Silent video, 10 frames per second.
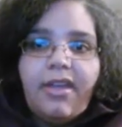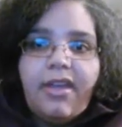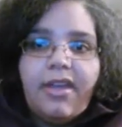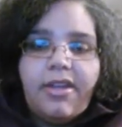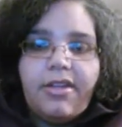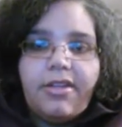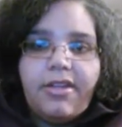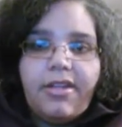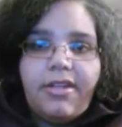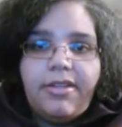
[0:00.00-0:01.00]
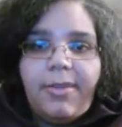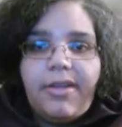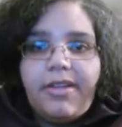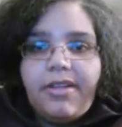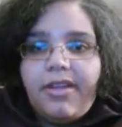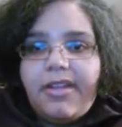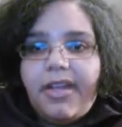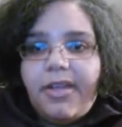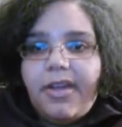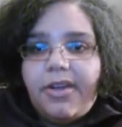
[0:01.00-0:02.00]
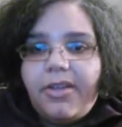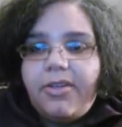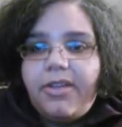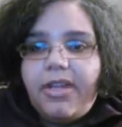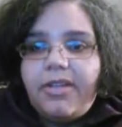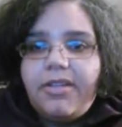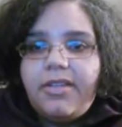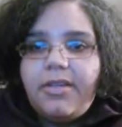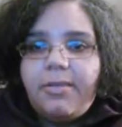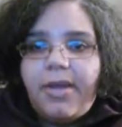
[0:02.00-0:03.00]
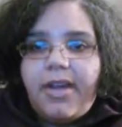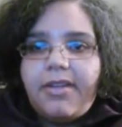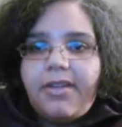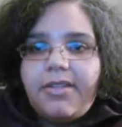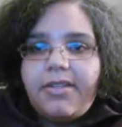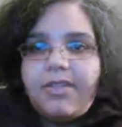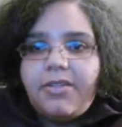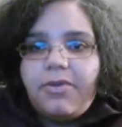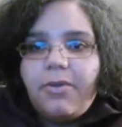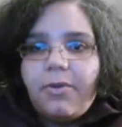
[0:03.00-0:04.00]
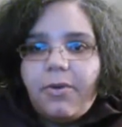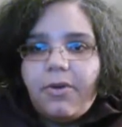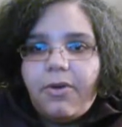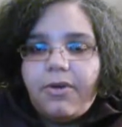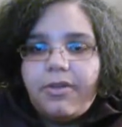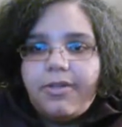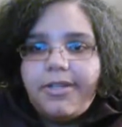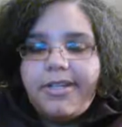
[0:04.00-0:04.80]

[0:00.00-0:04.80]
And depending on that, you get a good ending, a bad ending, or